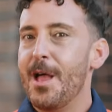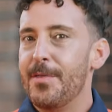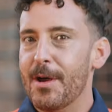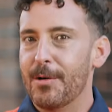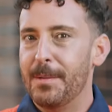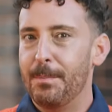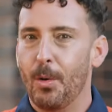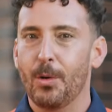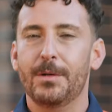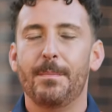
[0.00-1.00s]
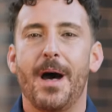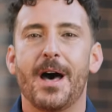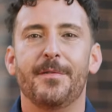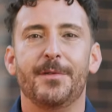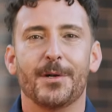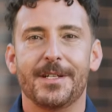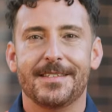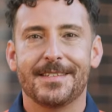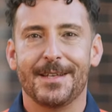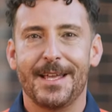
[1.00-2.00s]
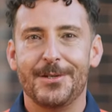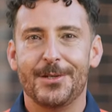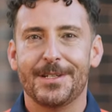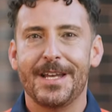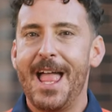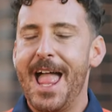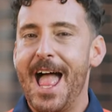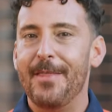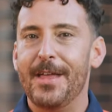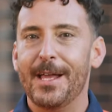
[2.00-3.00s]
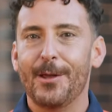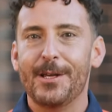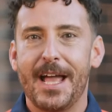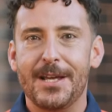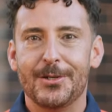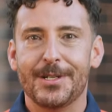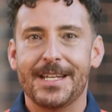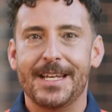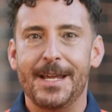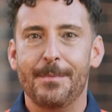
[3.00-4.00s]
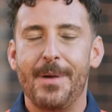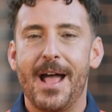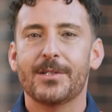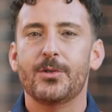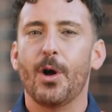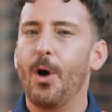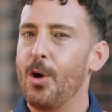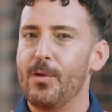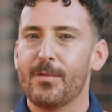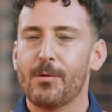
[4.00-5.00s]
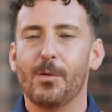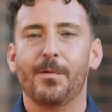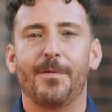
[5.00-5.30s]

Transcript: They're an important part of your installation, and their location can impact your overall